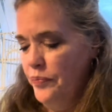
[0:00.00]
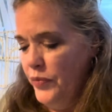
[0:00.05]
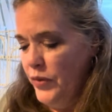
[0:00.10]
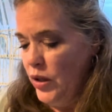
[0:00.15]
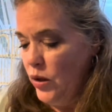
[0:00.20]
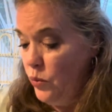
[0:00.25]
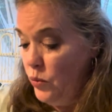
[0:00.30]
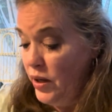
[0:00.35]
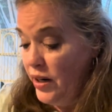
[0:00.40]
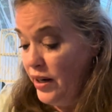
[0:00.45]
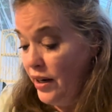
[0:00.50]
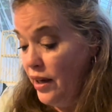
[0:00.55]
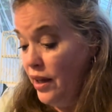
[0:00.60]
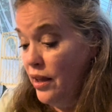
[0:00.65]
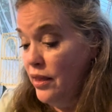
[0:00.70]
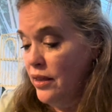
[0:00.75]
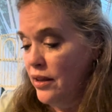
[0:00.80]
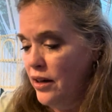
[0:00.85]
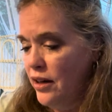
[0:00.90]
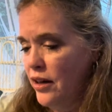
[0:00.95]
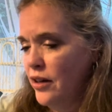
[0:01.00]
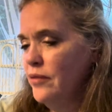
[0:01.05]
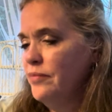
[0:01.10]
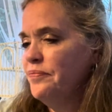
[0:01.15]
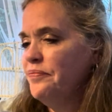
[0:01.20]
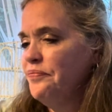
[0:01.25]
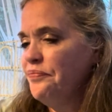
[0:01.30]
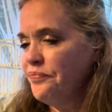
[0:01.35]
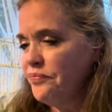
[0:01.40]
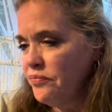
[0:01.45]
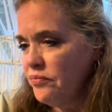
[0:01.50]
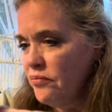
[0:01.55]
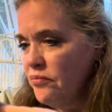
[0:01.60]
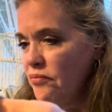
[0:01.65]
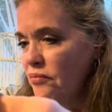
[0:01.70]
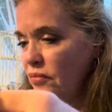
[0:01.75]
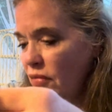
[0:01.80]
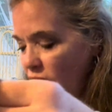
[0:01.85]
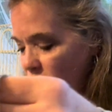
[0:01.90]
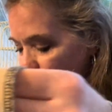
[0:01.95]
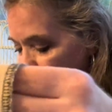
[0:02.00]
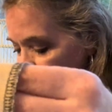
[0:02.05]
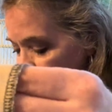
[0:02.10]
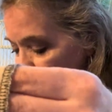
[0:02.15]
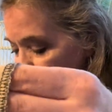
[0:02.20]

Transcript: when I get there. This